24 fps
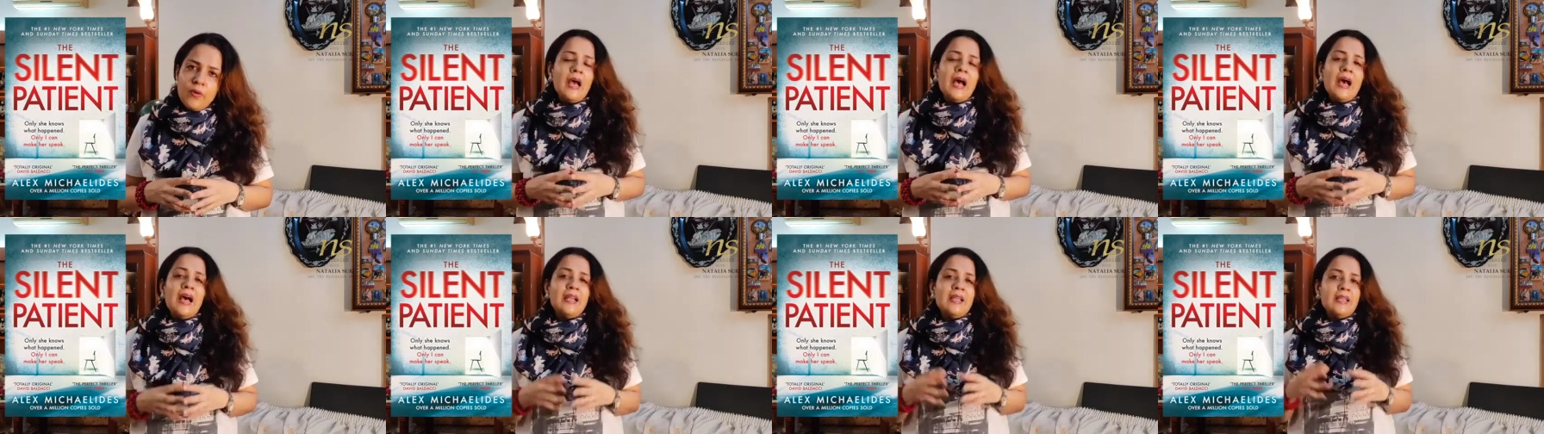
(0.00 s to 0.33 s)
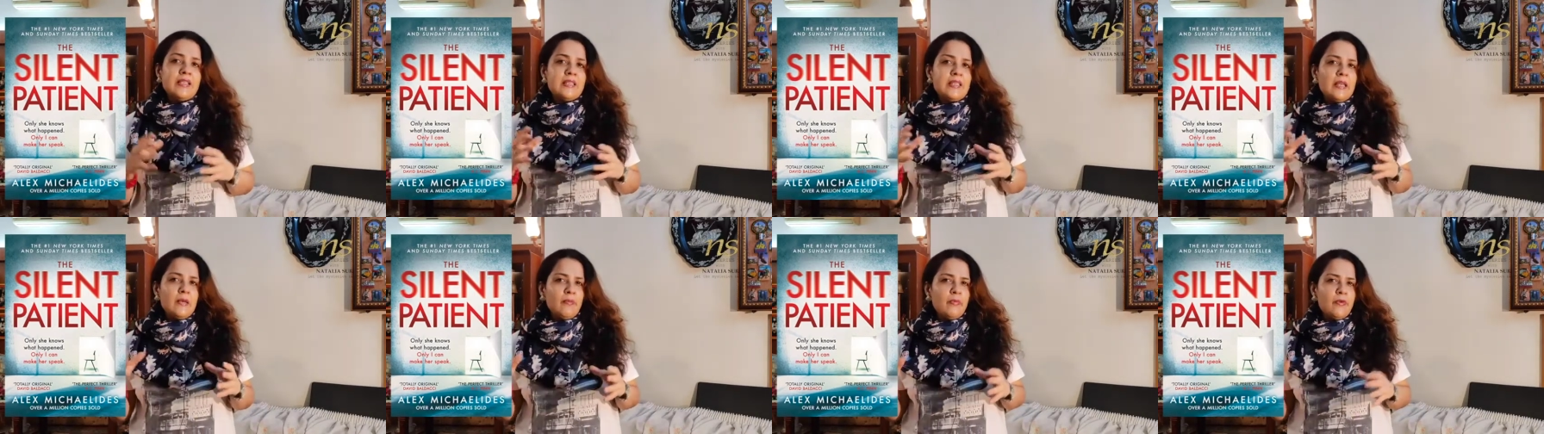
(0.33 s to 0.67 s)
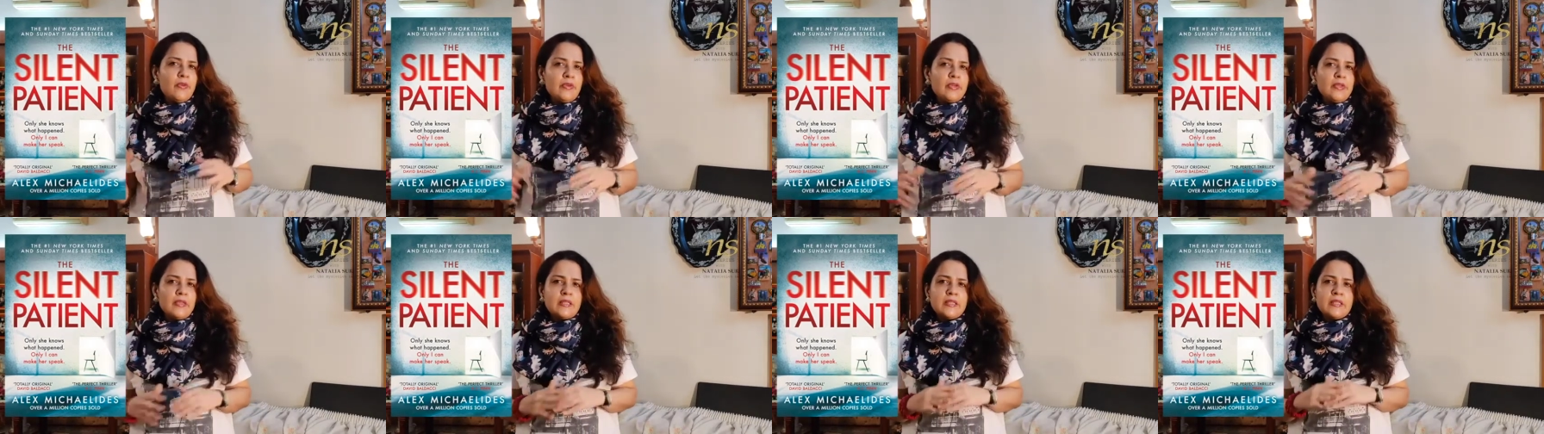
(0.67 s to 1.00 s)
Alicia
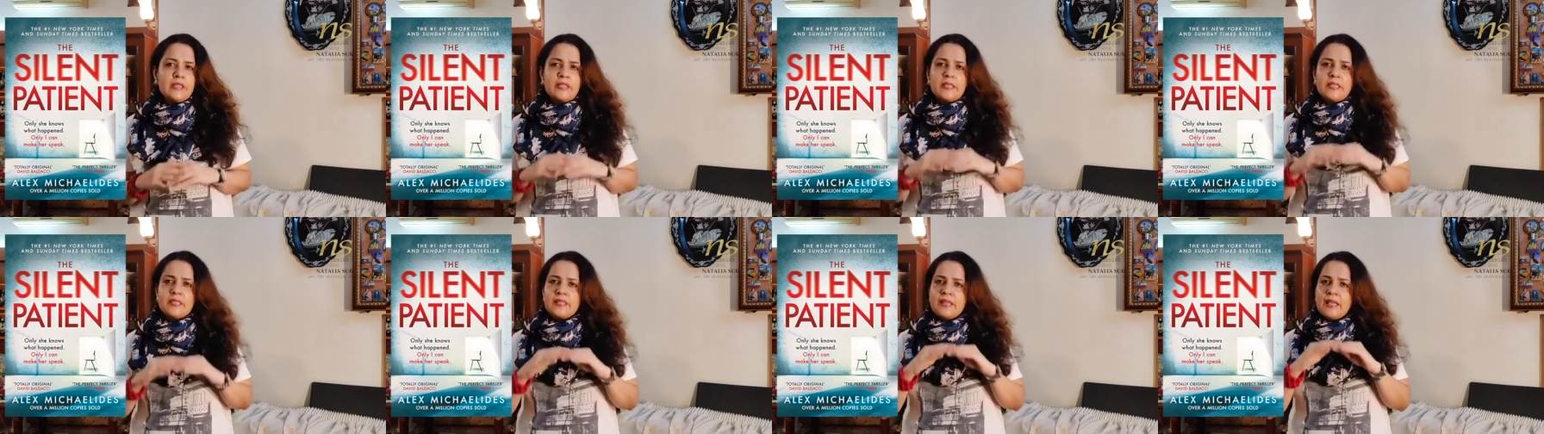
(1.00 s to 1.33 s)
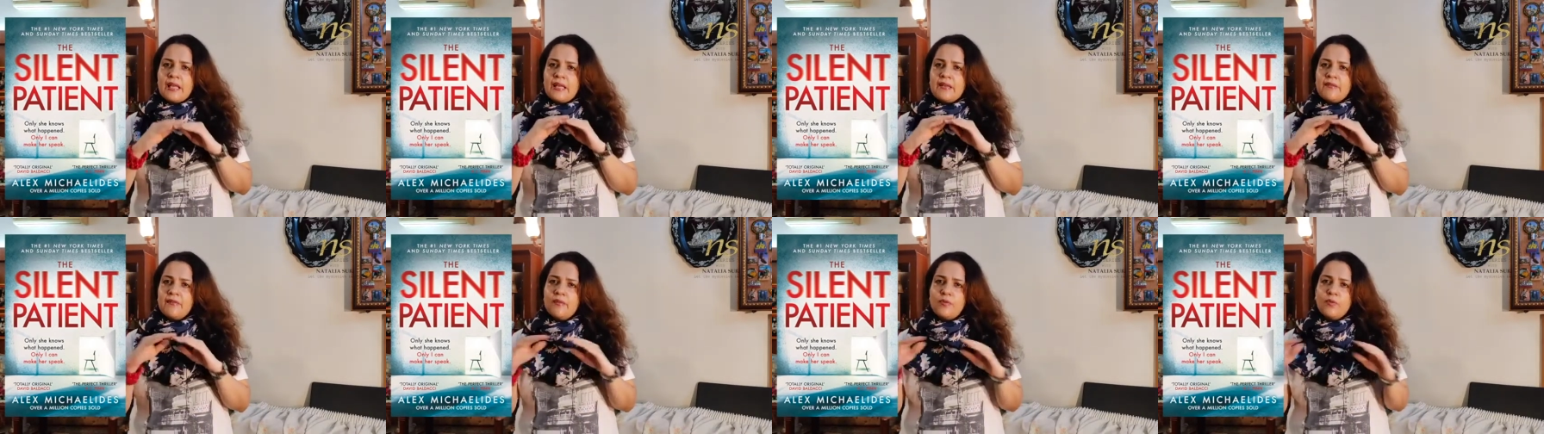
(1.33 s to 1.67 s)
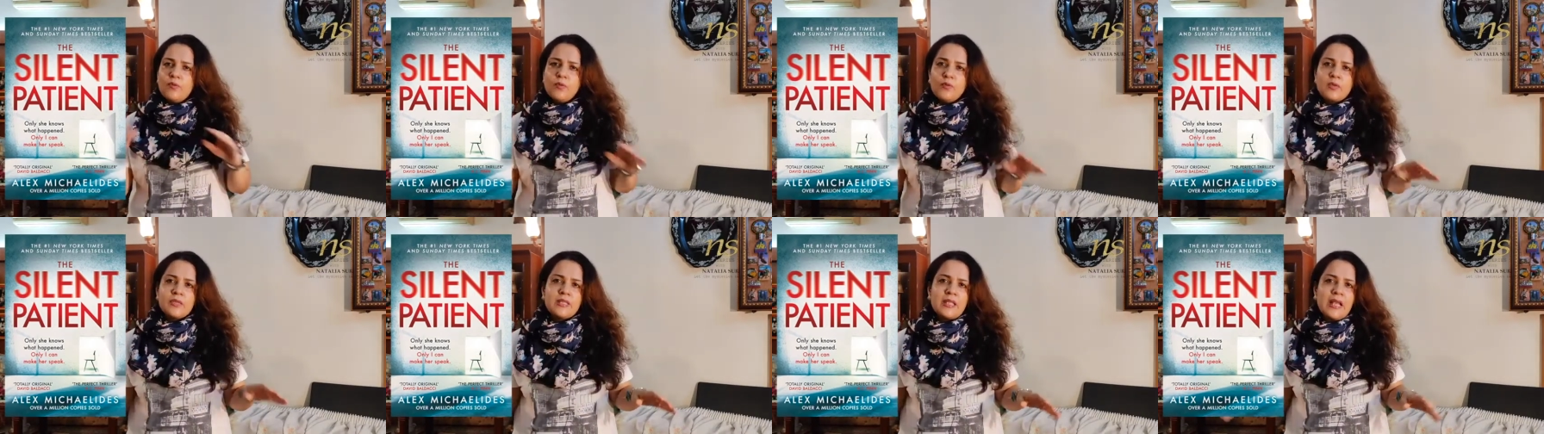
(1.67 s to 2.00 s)
Berenson's life
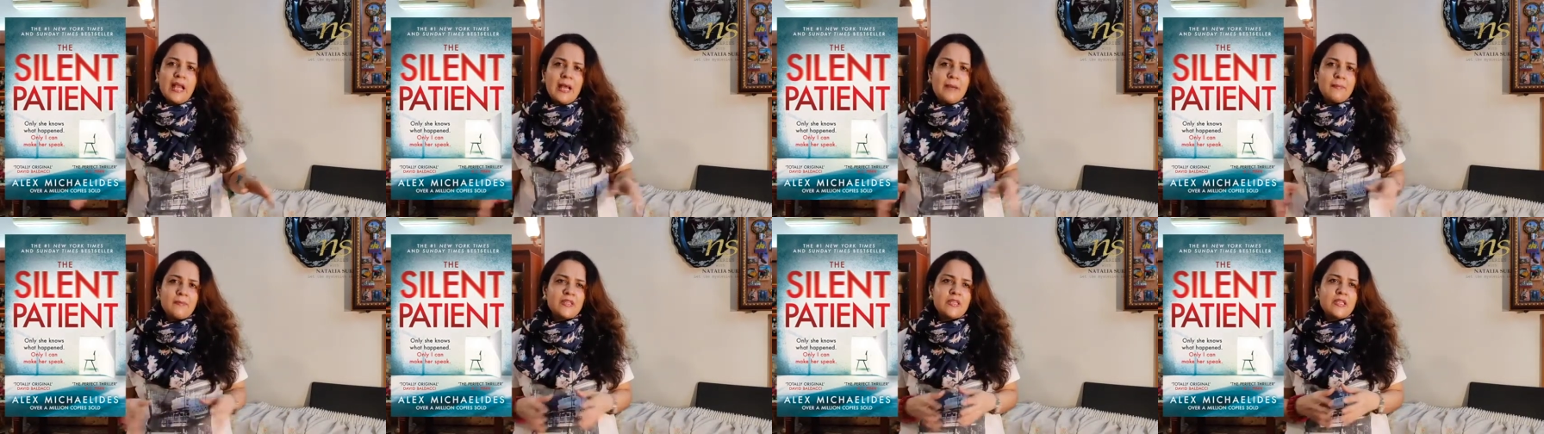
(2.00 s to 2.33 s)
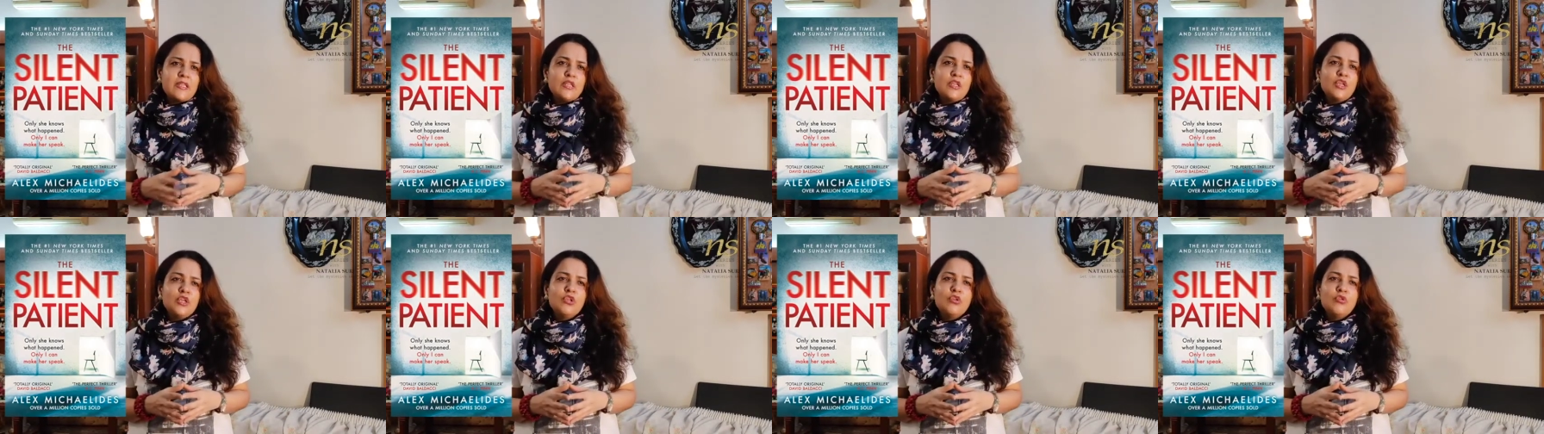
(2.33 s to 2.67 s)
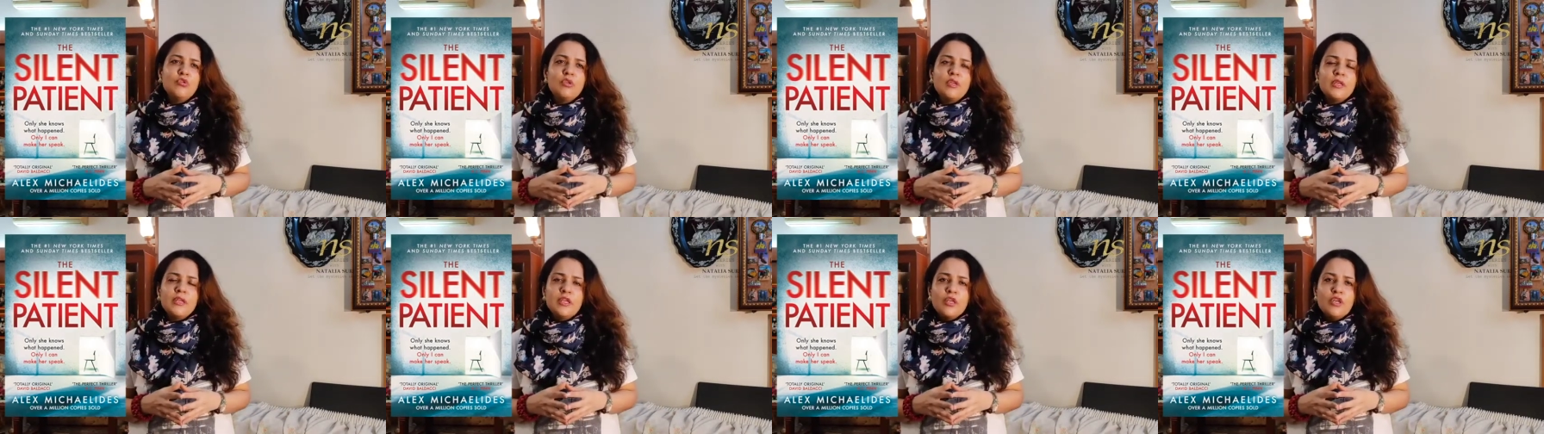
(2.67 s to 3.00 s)
looks
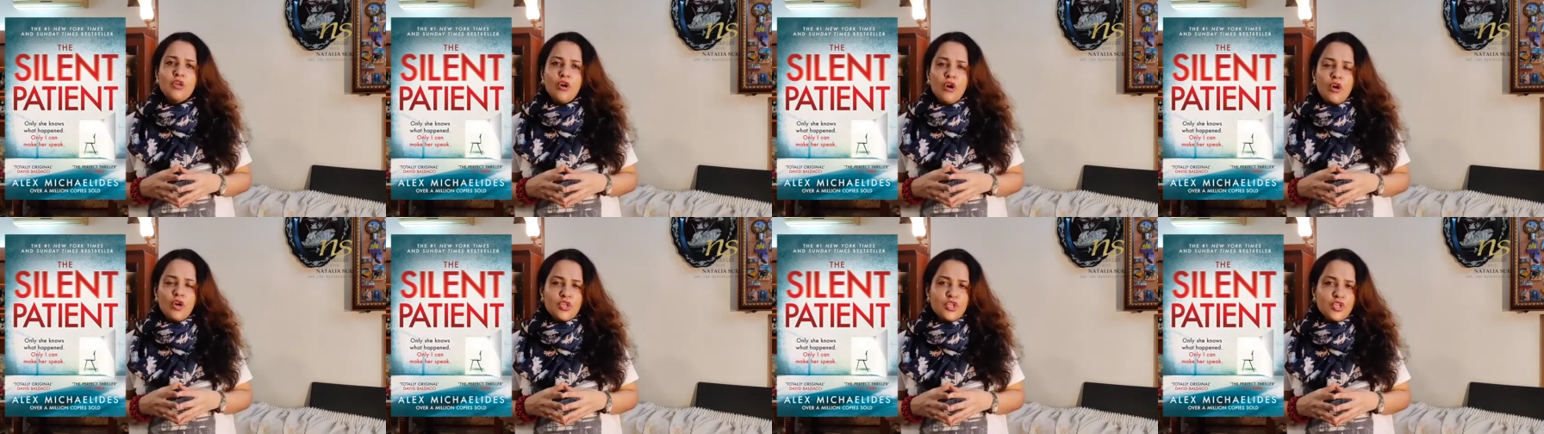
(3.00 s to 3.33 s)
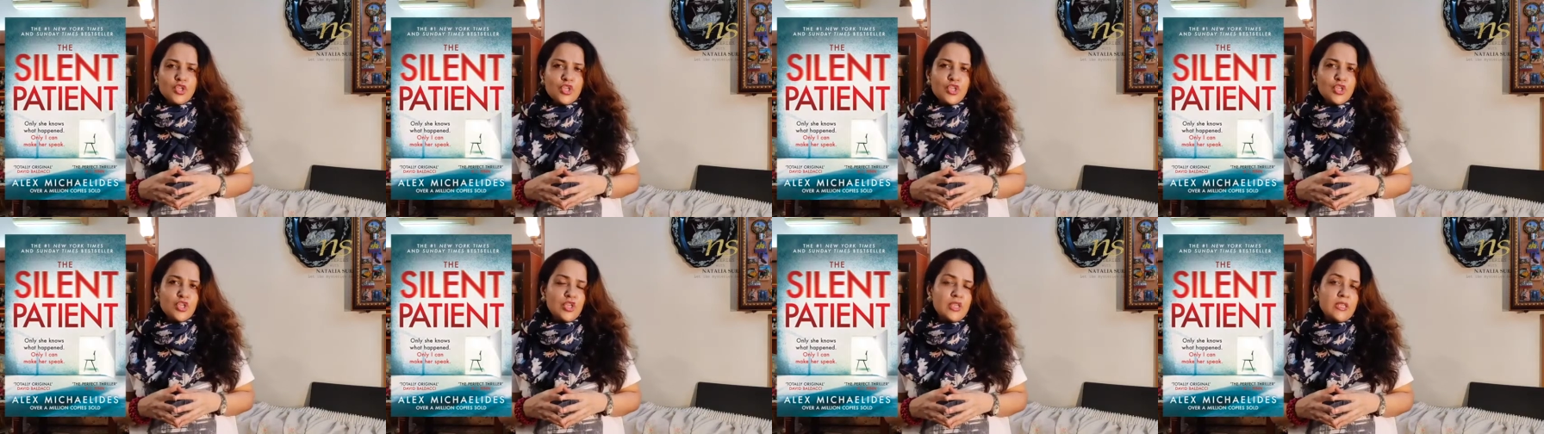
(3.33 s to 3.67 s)
absolutely gorgeous.